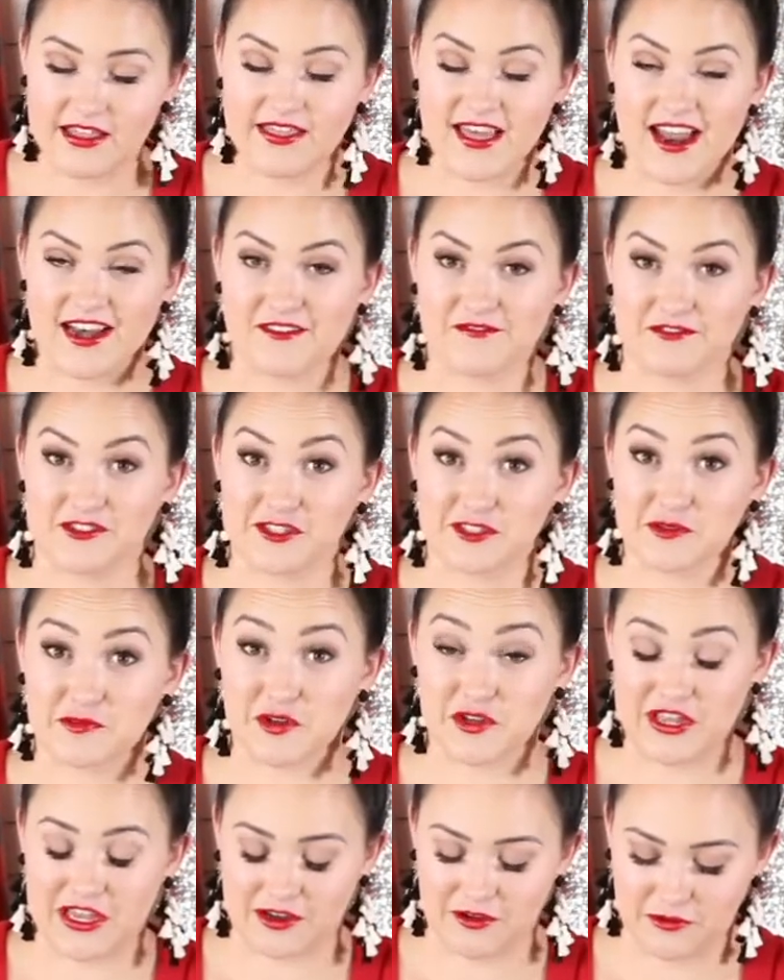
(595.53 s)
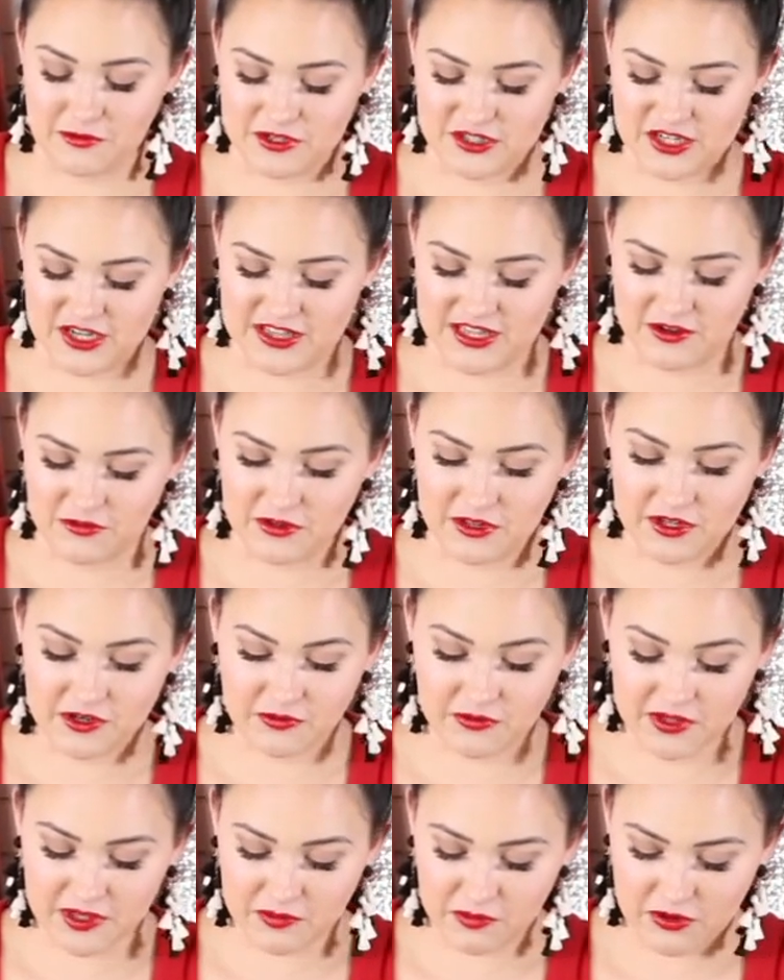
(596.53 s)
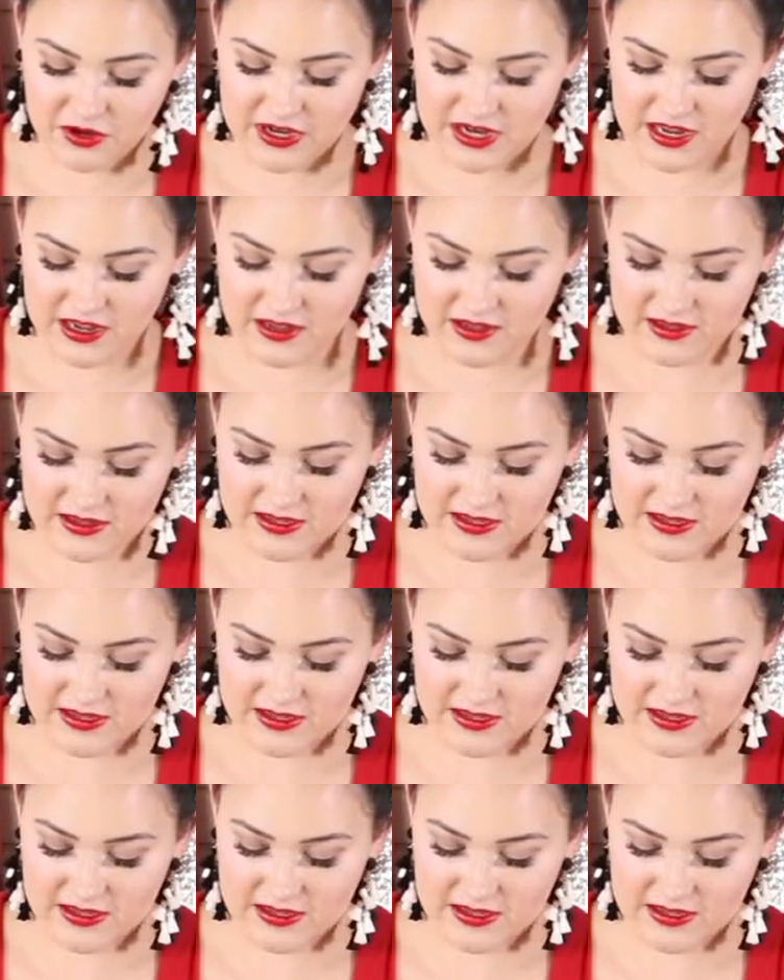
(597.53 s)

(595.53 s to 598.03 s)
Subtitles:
that Infusible ink, which I think will look really pretty.